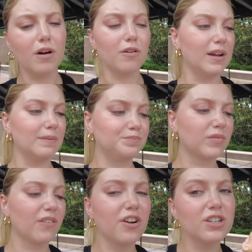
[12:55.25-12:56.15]
All right,
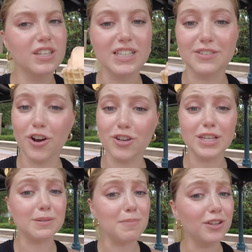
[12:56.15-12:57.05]
first things first,
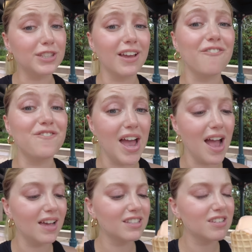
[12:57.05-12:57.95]
it's melting
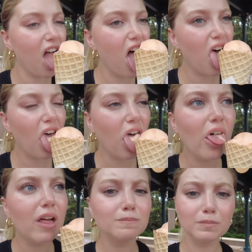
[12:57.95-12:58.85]
fast,
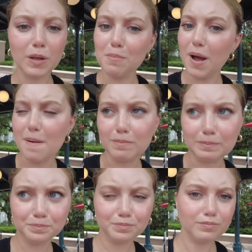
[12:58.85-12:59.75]
but
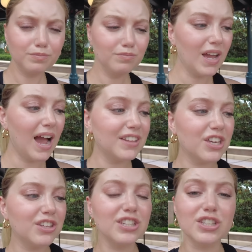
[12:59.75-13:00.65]
I
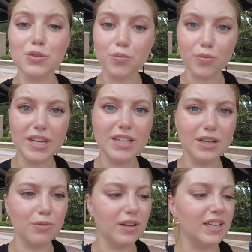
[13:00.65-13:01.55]
think this is really,
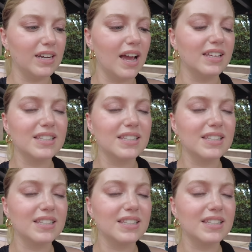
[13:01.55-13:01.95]
really nice.